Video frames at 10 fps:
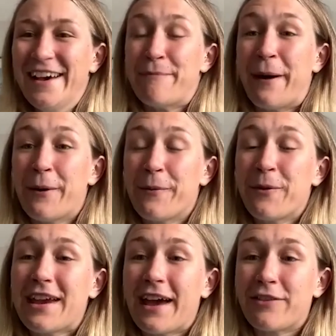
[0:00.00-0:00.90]
But
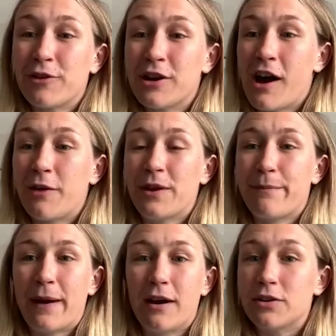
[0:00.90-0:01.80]
we gather online with
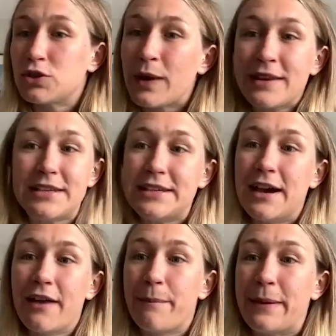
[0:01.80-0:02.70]
about 20
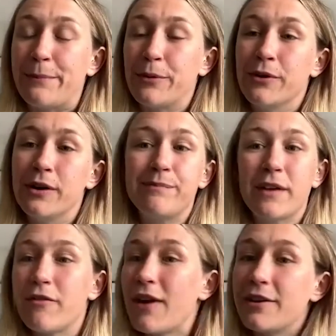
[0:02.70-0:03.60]
other people
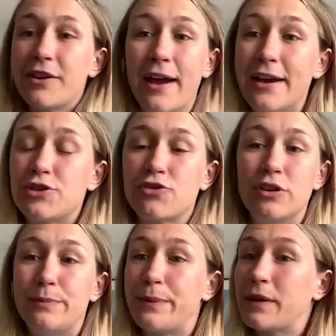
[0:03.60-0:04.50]
around our age
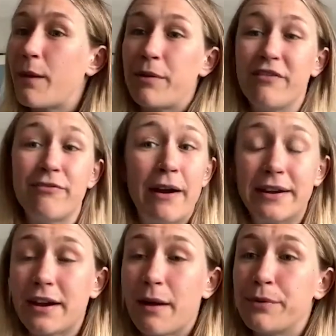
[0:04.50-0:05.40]
group, couple of
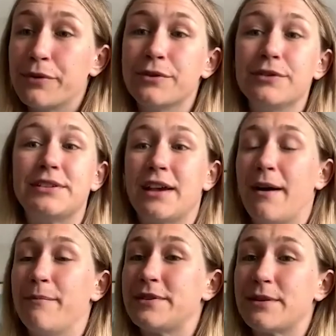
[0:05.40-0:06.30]
married couples,
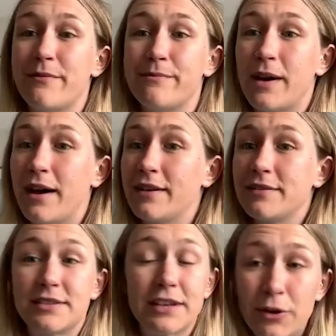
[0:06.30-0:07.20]
some
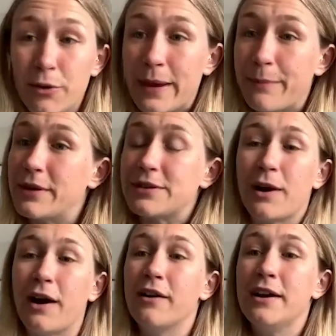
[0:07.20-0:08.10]
single people as
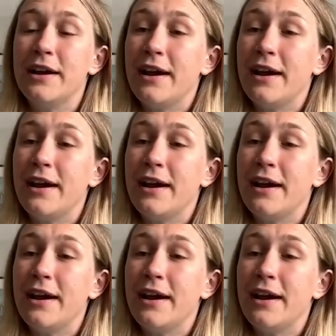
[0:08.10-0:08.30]
well,